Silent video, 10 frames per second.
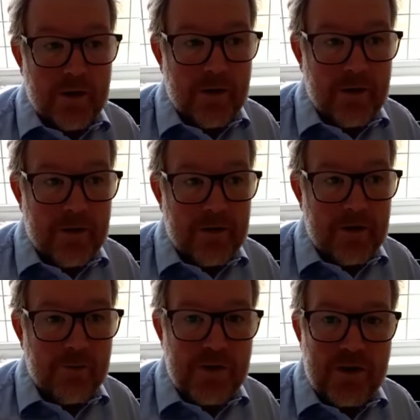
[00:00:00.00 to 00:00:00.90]

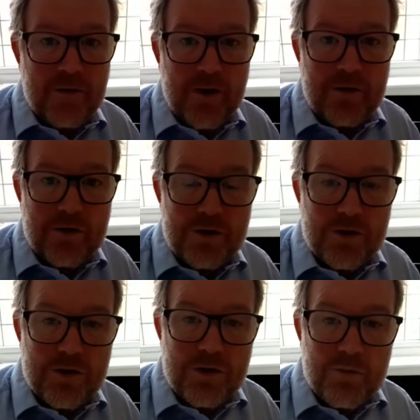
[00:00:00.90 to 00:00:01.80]
If we think about the
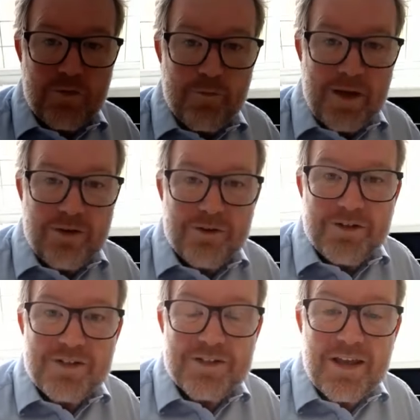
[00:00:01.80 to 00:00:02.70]
journey that we've been on
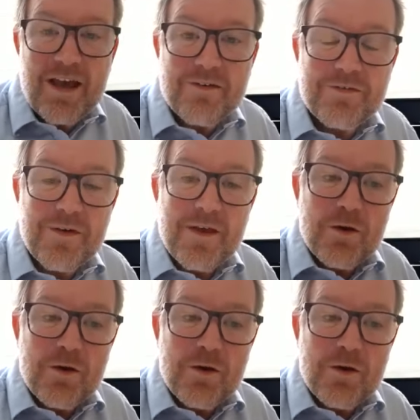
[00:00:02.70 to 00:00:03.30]
as staff,